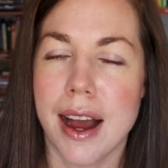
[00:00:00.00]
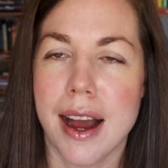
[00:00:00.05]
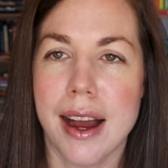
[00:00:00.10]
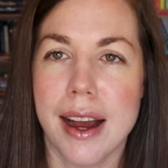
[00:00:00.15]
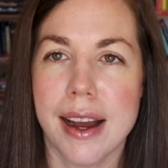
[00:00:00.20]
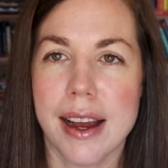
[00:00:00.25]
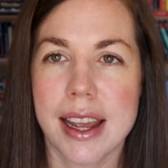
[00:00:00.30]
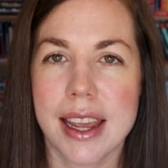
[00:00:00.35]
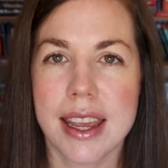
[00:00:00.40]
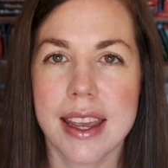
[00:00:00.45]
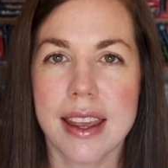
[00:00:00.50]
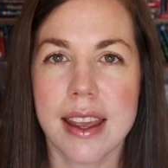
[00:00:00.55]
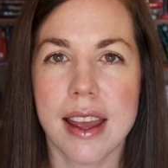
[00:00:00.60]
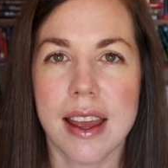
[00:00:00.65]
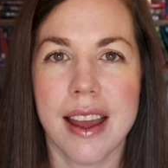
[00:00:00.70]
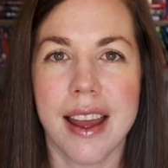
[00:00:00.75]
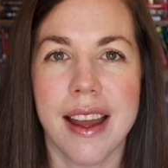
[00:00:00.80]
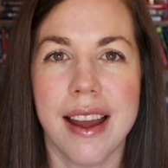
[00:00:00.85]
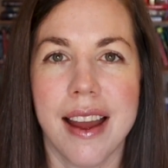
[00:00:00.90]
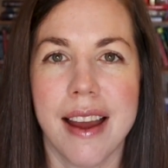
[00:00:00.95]
I
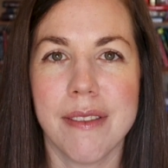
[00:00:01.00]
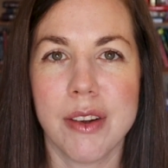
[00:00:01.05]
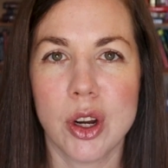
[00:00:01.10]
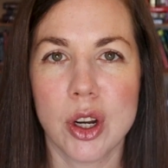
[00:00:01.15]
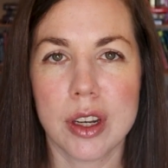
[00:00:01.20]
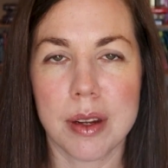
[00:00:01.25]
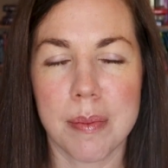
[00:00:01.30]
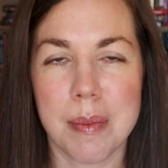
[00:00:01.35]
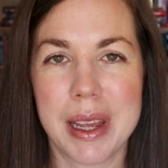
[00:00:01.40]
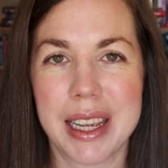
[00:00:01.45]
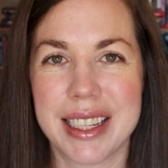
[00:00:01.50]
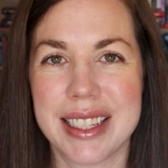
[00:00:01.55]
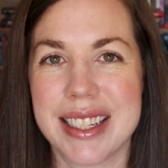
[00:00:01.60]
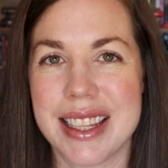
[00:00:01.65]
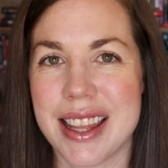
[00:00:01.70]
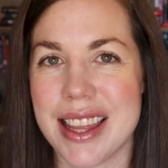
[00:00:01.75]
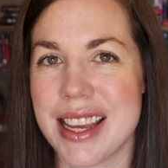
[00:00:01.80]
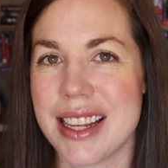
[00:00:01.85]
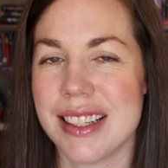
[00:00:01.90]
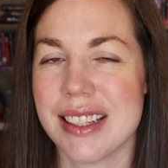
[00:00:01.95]
have heard
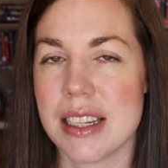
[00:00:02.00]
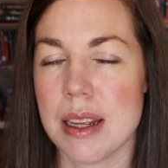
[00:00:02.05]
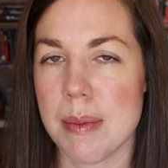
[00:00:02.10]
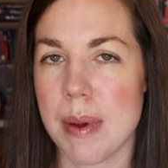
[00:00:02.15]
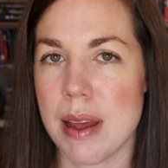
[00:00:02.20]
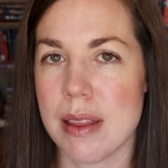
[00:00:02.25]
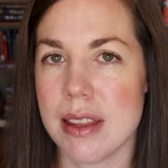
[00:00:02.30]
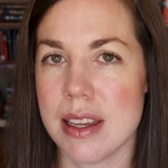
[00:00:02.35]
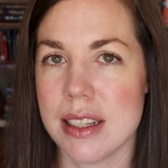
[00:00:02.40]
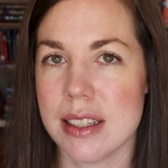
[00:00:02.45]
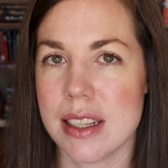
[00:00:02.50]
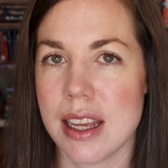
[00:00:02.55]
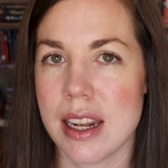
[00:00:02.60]
mixed things about this,